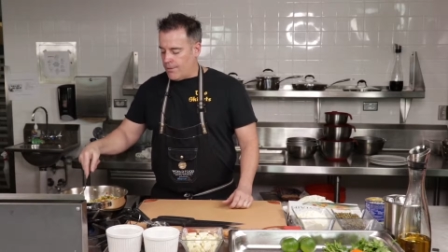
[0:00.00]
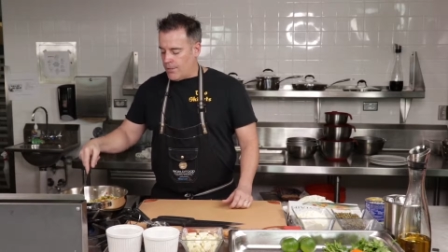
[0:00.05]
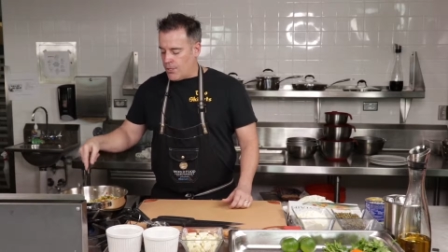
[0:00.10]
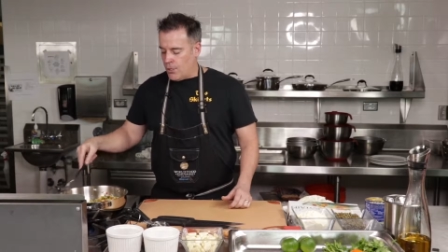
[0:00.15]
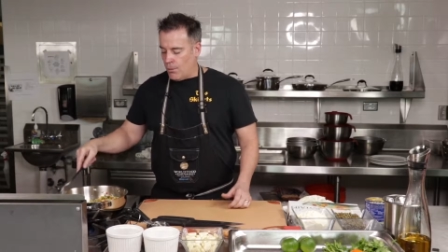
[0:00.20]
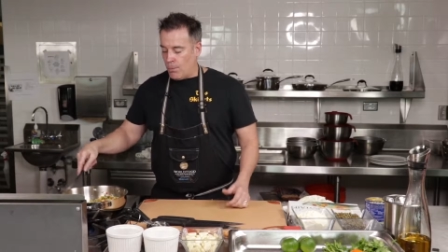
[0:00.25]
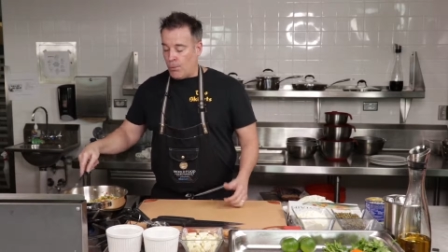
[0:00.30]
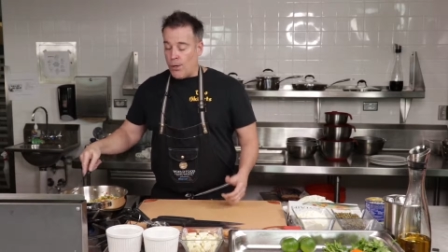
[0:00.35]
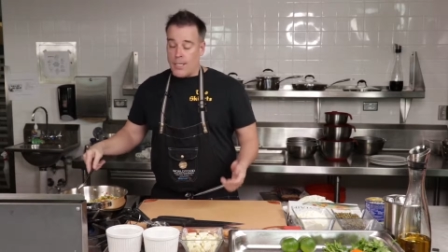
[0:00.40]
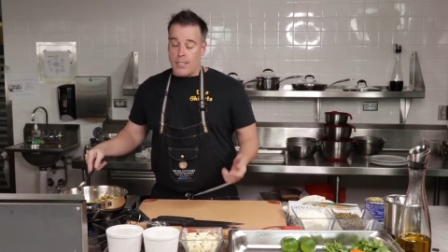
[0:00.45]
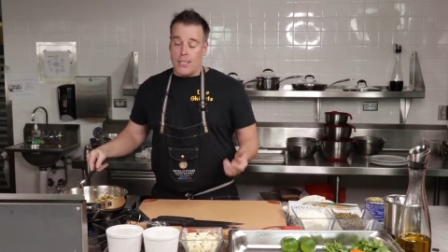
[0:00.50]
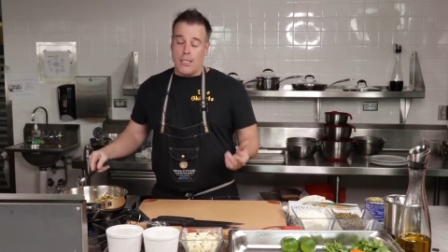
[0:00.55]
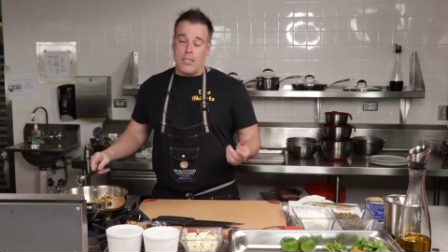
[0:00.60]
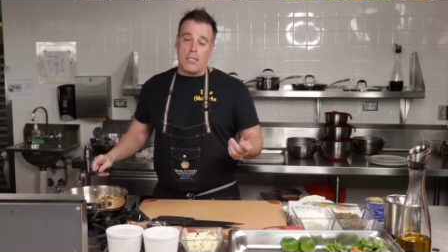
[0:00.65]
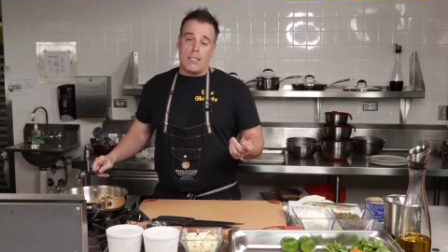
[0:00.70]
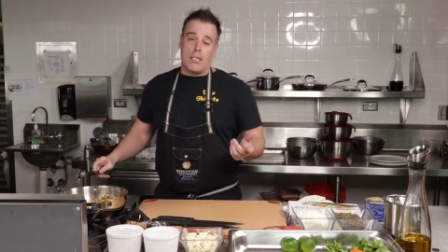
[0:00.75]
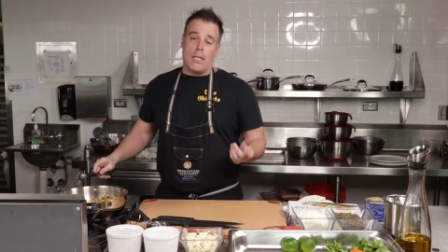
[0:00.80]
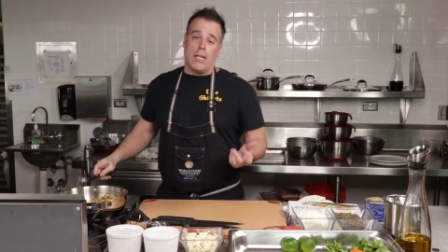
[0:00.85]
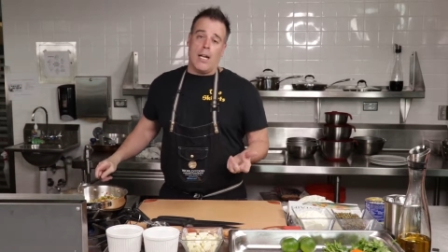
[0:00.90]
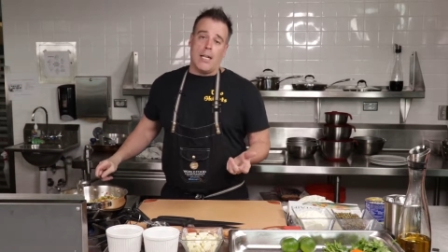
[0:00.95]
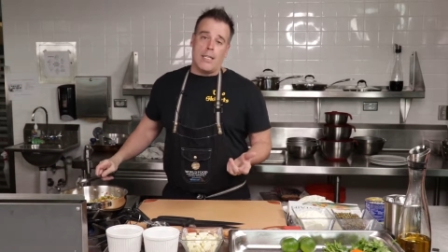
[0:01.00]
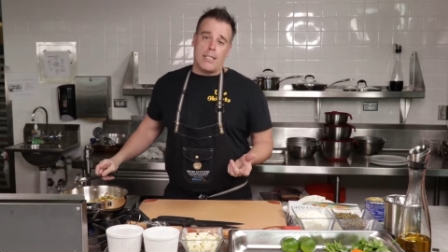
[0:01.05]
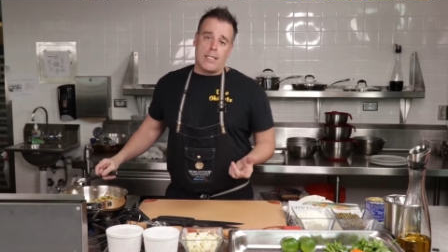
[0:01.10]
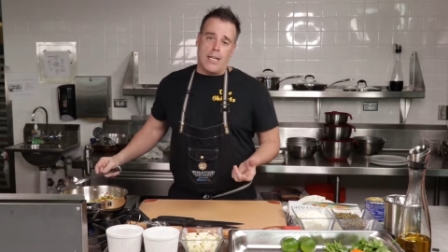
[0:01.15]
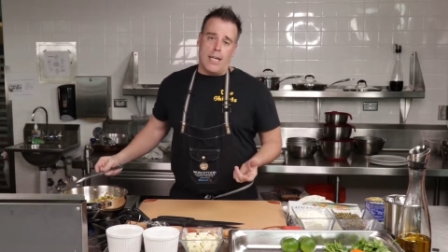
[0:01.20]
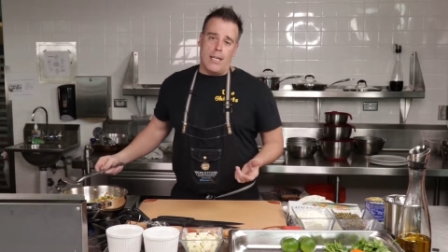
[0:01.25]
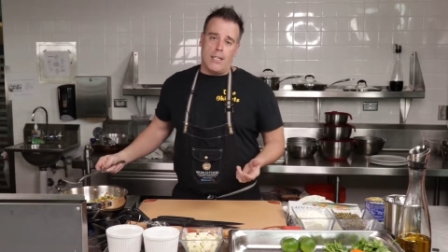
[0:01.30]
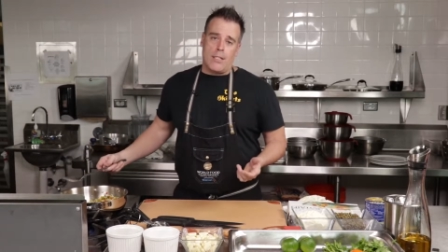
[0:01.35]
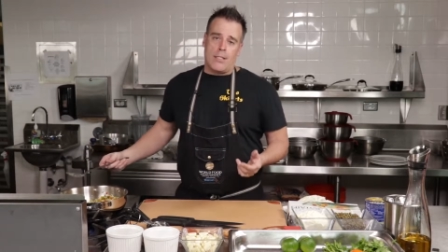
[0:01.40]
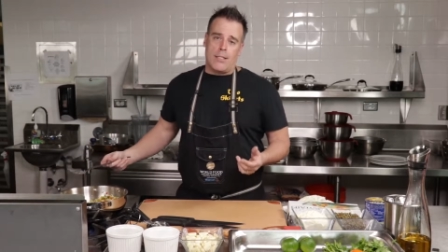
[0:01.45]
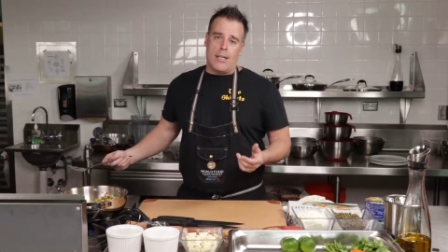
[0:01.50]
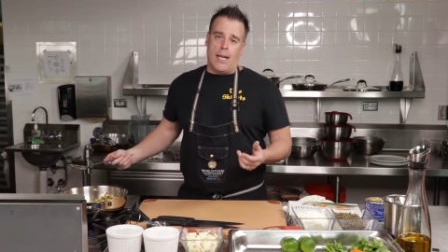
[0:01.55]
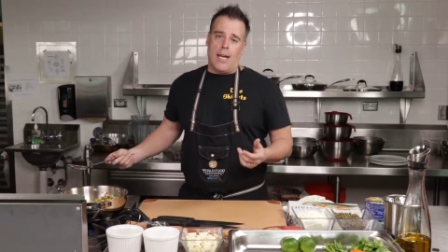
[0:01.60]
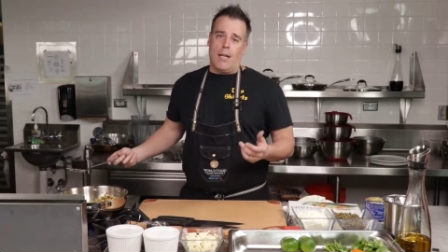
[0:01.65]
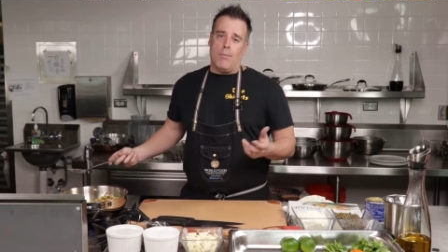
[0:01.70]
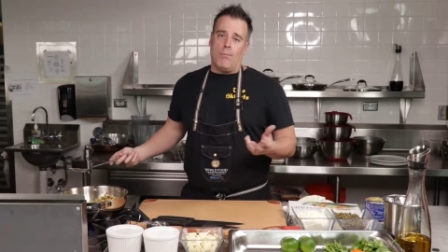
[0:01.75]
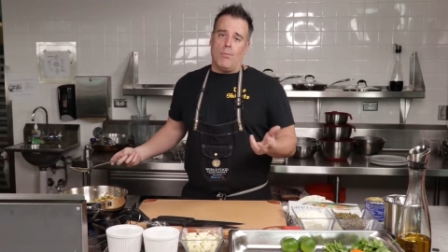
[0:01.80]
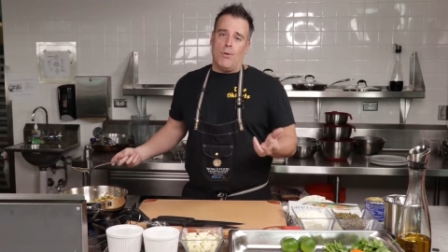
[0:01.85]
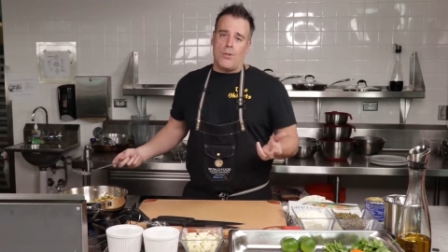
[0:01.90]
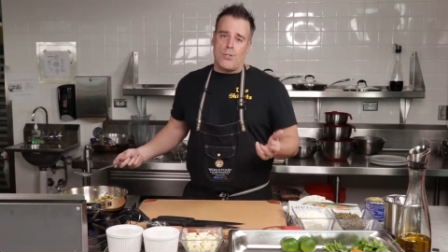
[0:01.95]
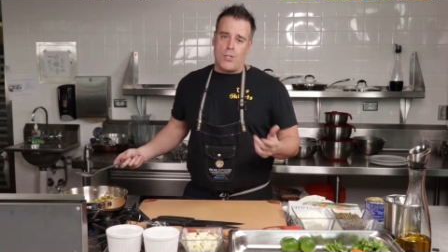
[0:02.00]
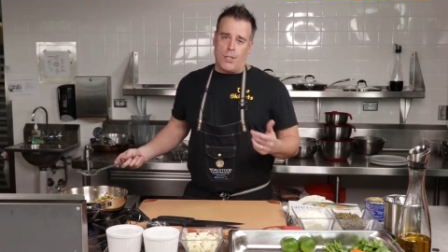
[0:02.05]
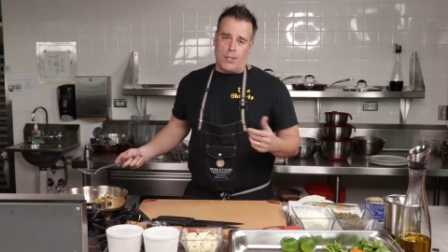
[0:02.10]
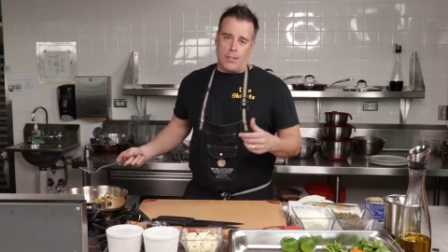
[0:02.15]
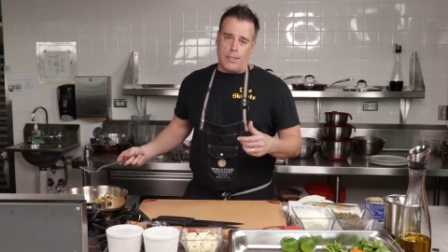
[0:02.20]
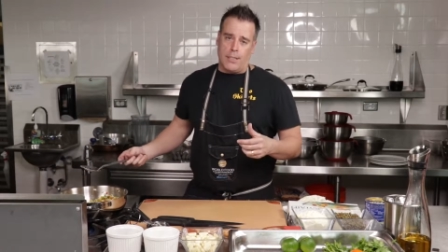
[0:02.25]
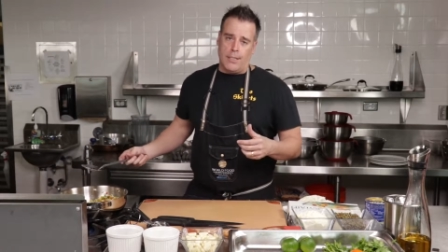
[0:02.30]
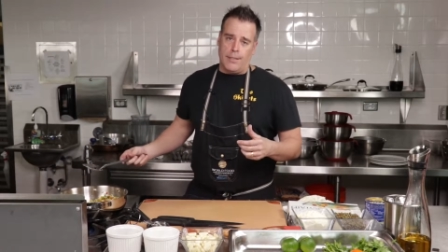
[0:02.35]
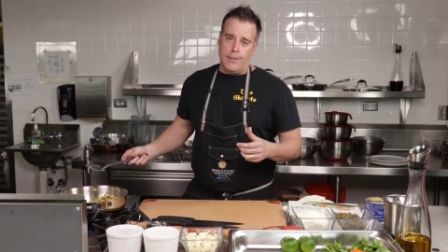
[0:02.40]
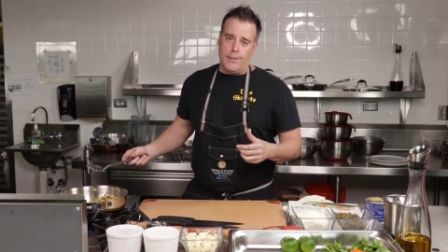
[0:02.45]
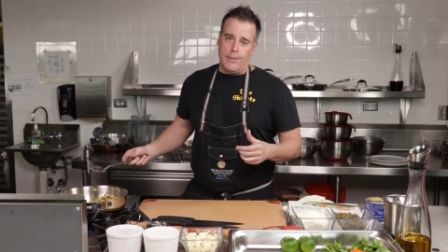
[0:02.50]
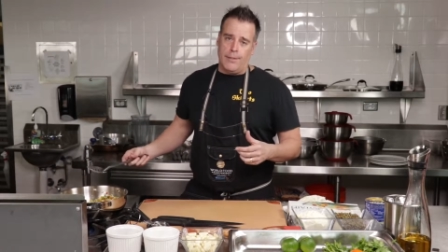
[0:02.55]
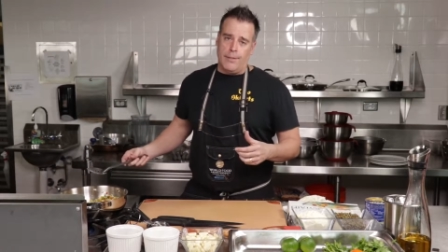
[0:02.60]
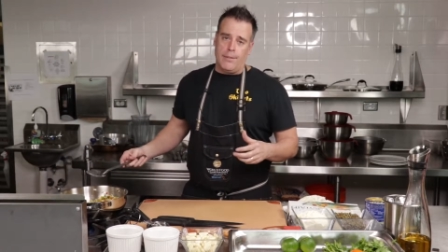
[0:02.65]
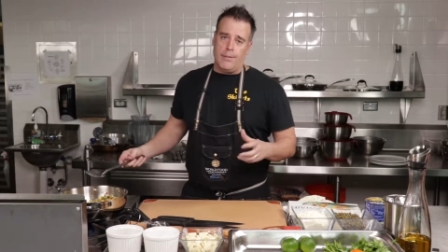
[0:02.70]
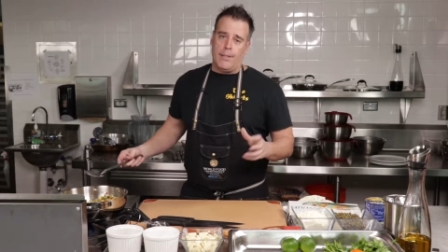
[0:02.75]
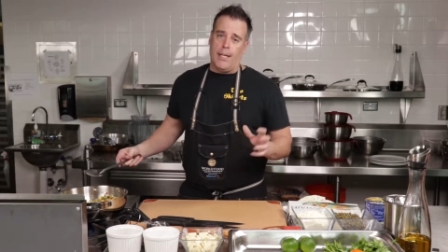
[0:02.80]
two presidents of the United States. I had Bush and Clinton.